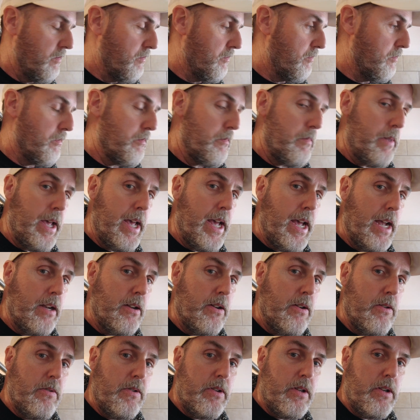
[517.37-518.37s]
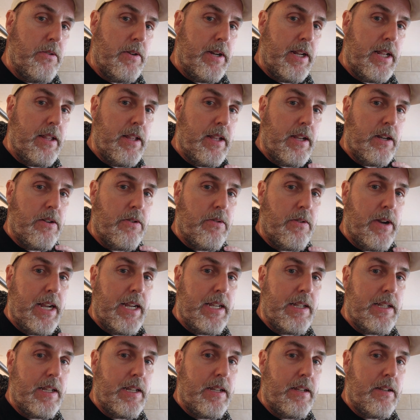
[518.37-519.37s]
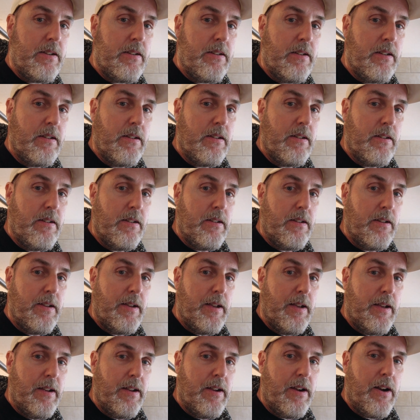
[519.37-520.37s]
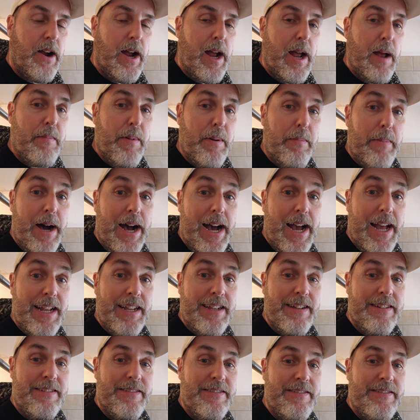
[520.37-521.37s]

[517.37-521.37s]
Mac, don't do anything crazy. All right, bye-bye.